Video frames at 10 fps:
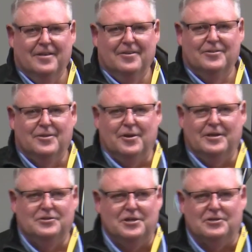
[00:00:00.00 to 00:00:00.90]

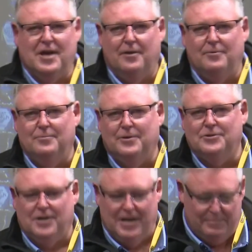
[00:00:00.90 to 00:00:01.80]
3,600. What's
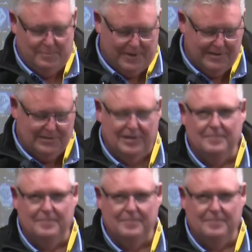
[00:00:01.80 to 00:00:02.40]
your number, Pacey?